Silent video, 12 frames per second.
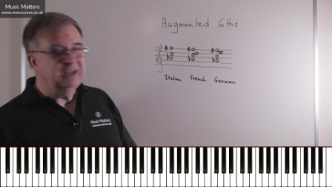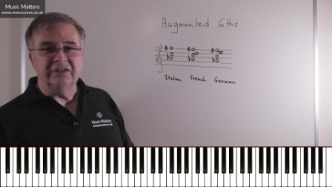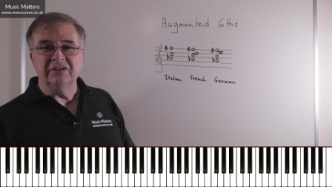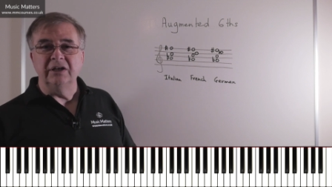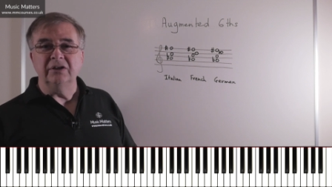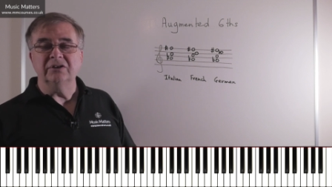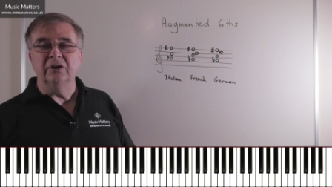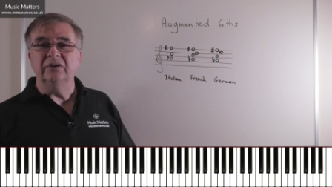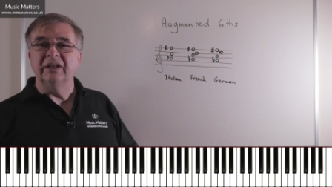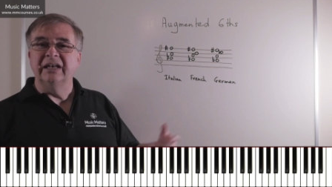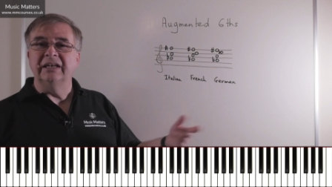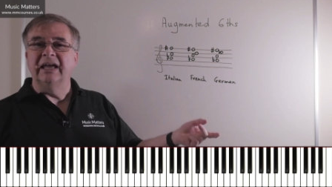six that you
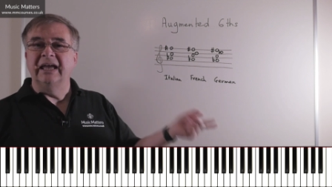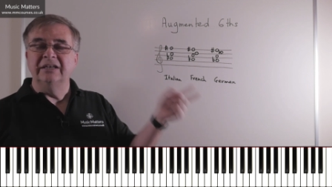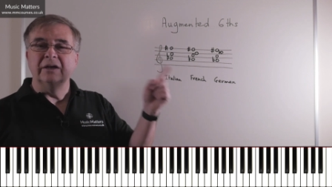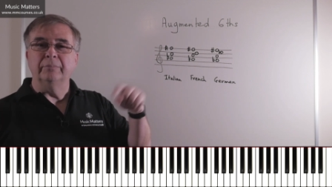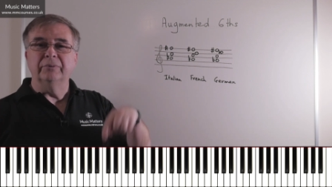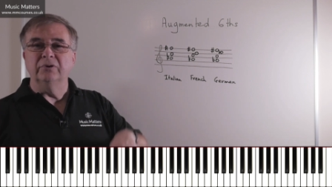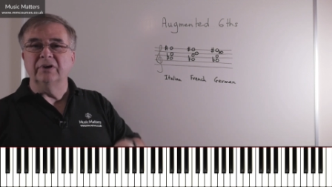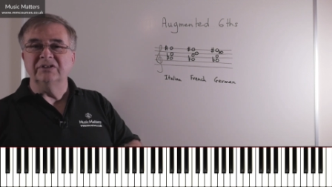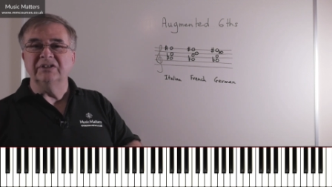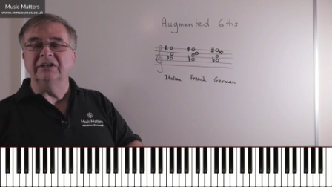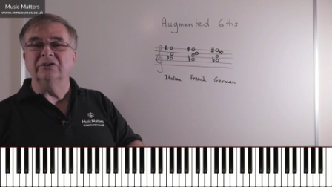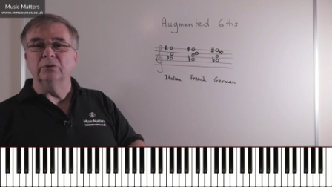don't then end up
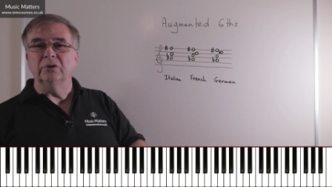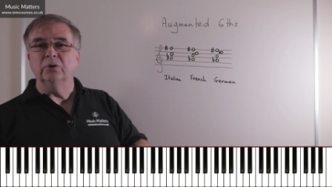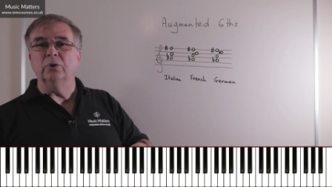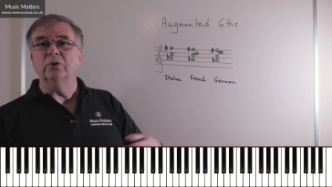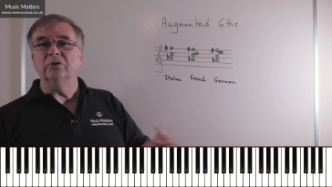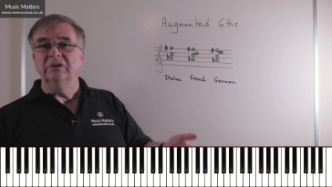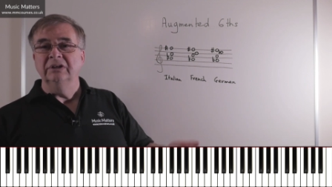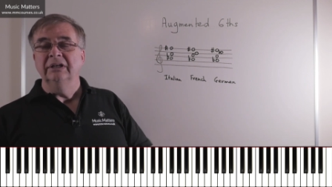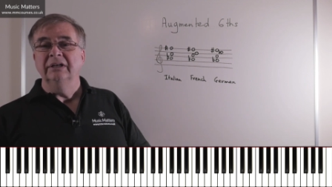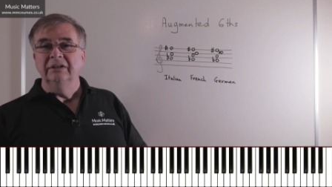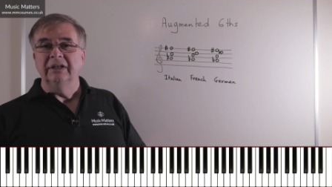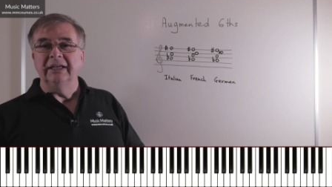progressing to a chord
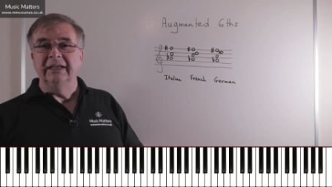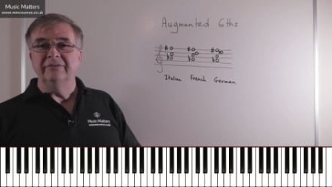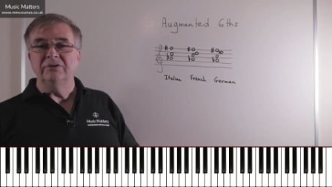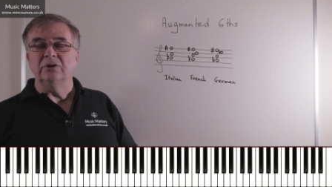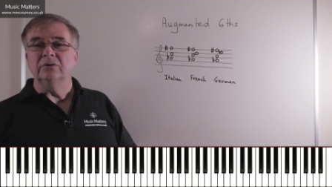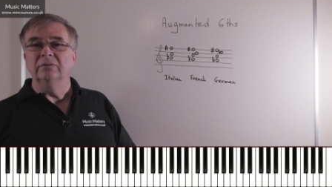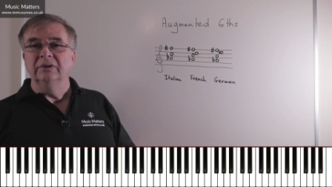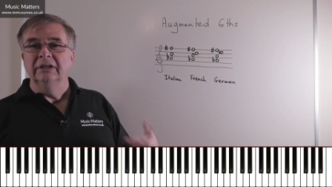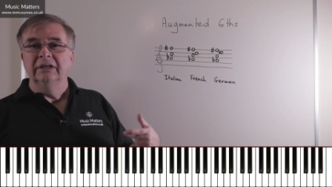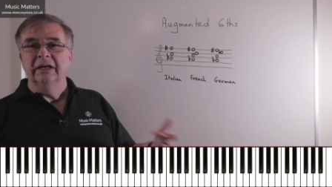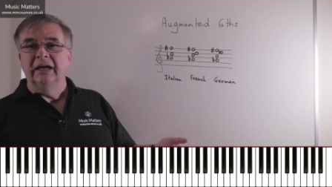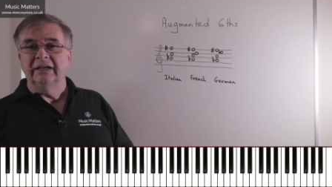that gives you
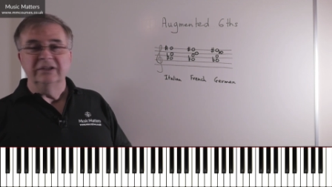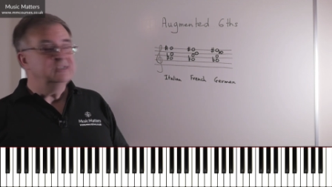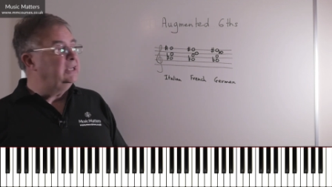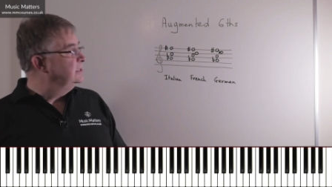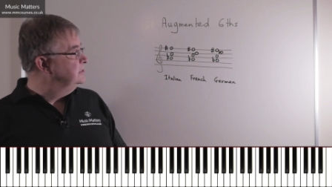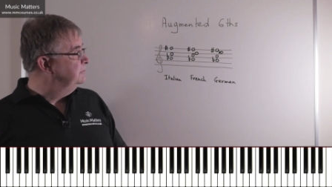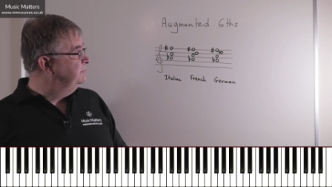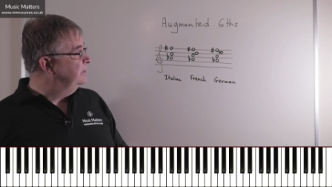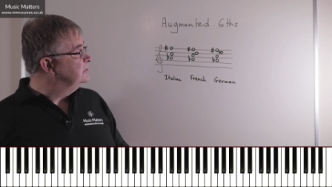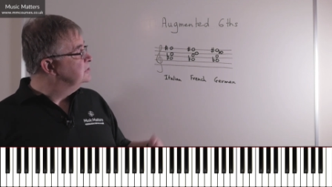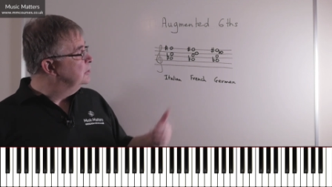a consecutive fifth.